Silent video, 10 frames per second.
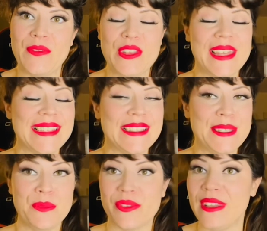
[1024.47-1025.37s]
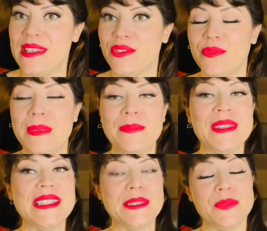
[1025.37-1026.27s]
you'd like to see more videos from me,
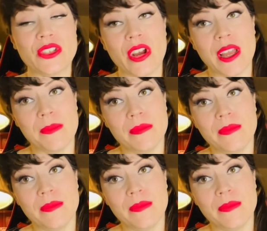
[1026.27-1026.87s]
please subscribe.